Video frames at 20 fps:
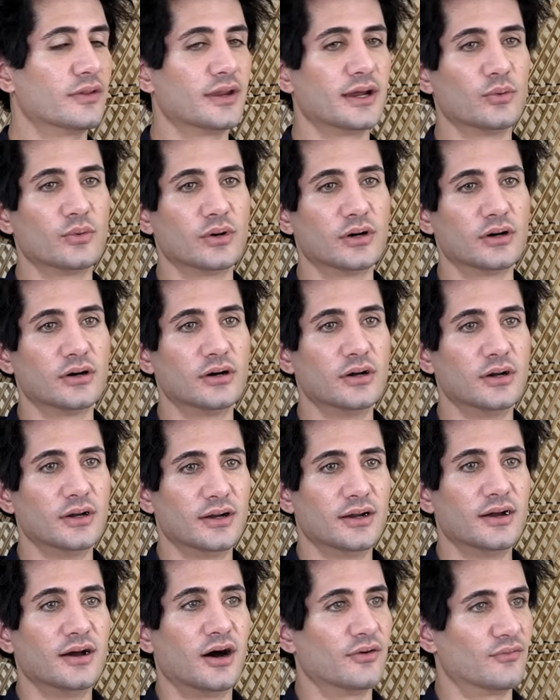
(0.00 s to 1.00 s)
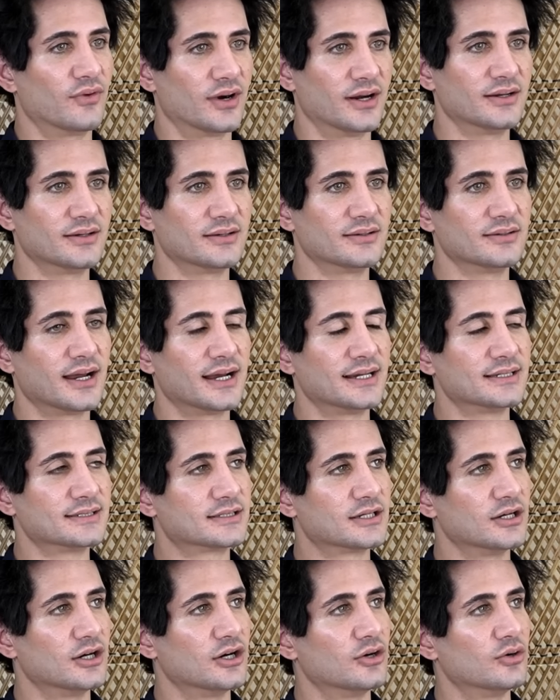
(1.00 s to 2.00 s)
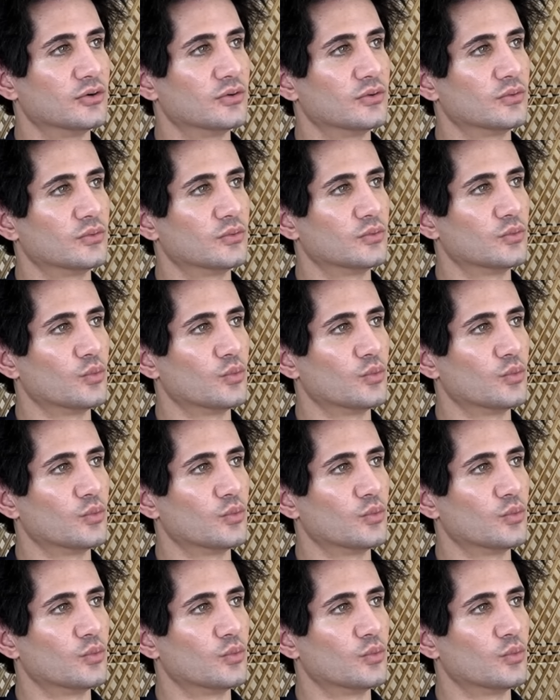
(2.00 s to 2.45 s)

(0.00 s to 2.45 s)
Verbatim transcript: they will all the time. Right? And so.